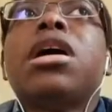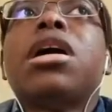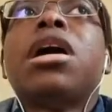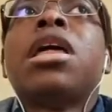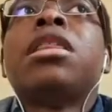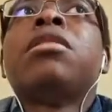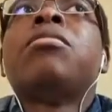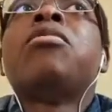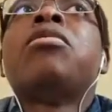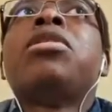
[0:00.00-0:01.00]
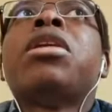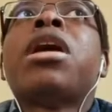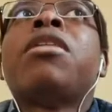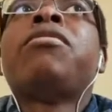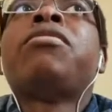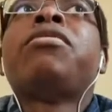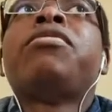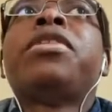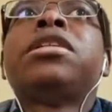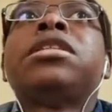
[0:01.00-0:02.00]
and the more you have
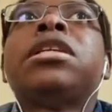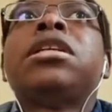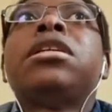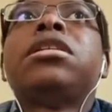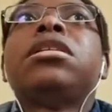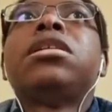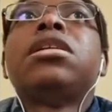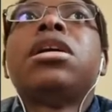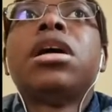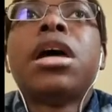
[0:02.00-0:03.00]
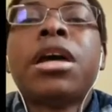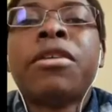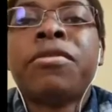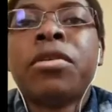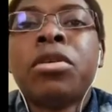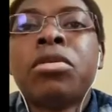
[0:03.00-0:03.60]
filtered airflow,